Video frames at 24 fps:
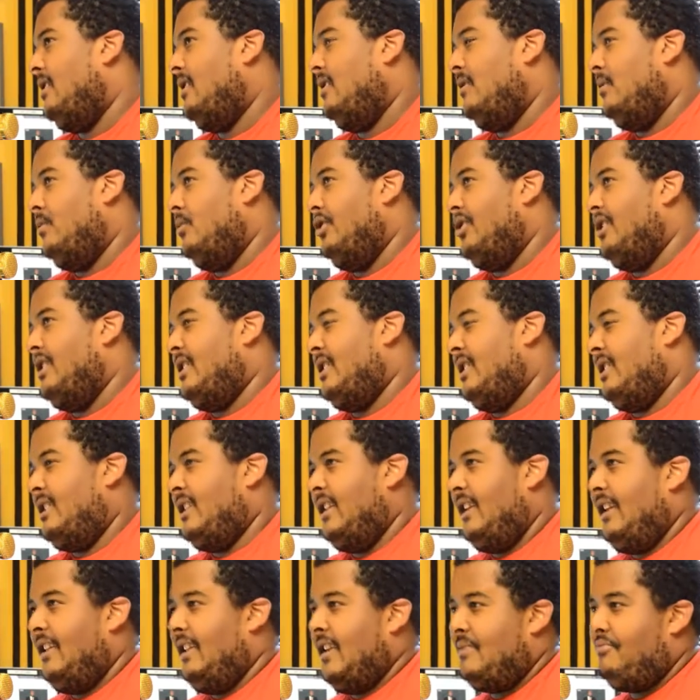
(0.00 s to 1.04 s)
which is a
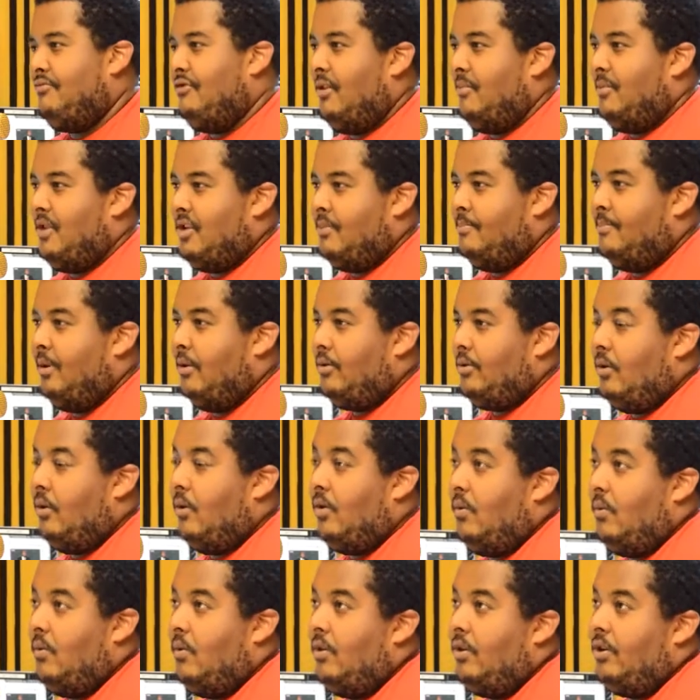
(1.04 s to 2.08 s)
city that's pretty much built
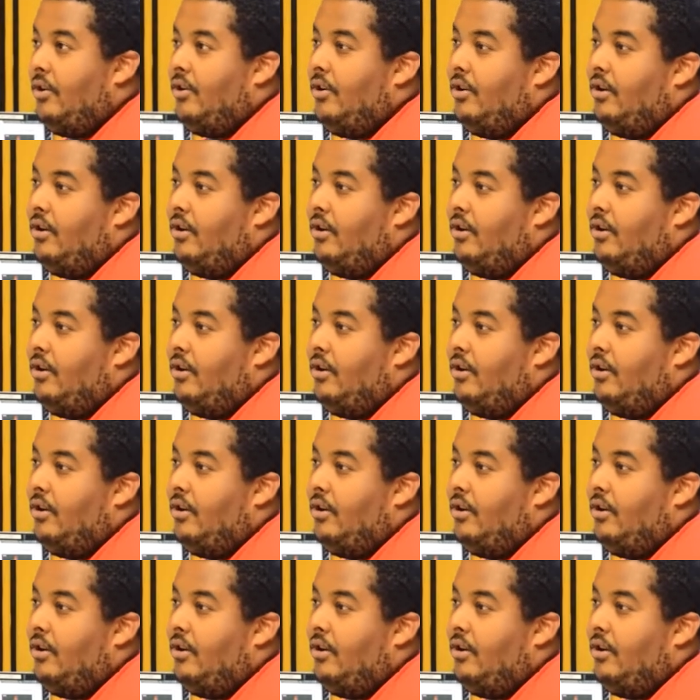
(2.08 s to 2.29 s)
on water.